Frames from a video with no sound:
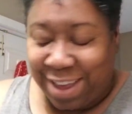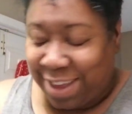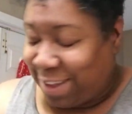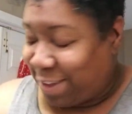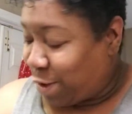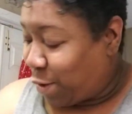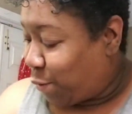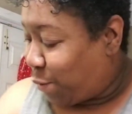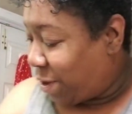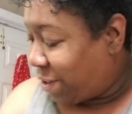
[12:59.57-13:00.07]

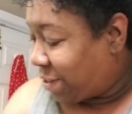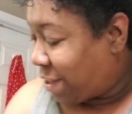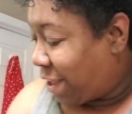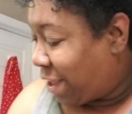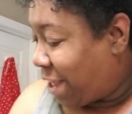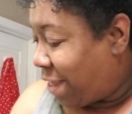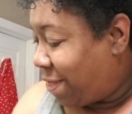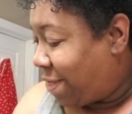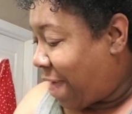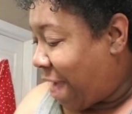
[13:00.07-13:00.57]
So once I
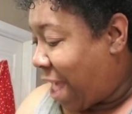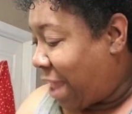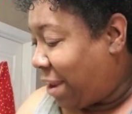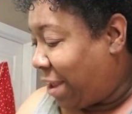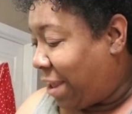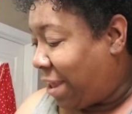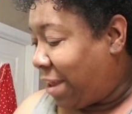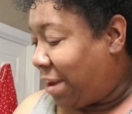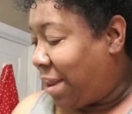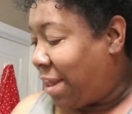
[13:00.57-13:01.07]
get that
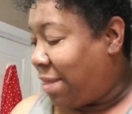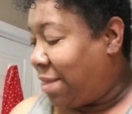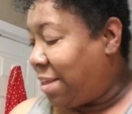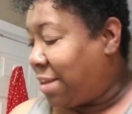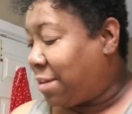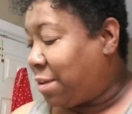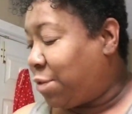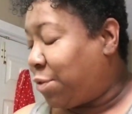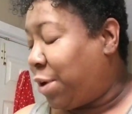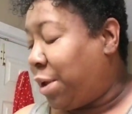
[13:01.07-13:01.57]
in, and
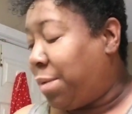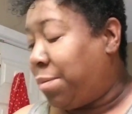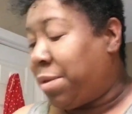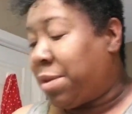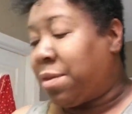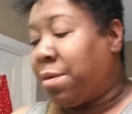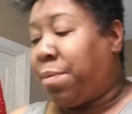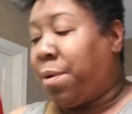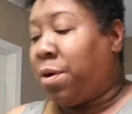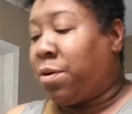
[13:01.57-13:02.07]
this cream
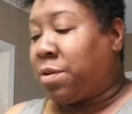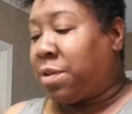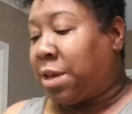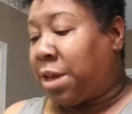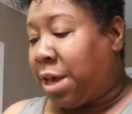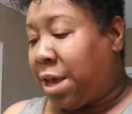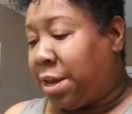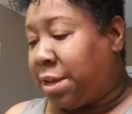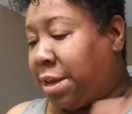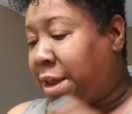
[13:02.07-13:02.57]
is supposed to
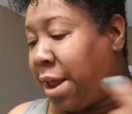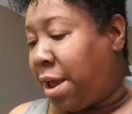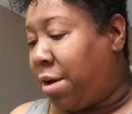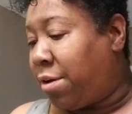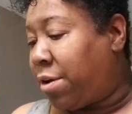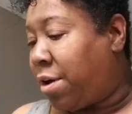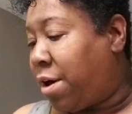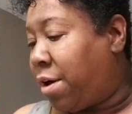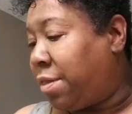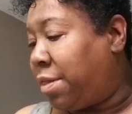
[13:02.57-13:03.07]
cut
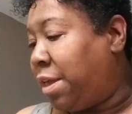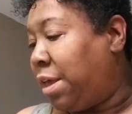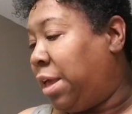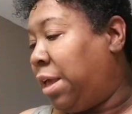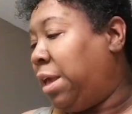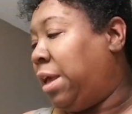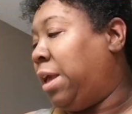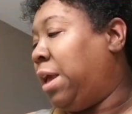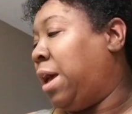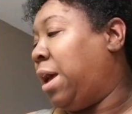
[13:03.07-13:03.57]
down on
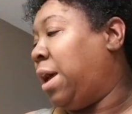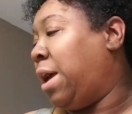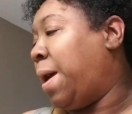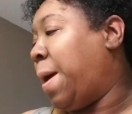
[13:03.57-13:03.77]
the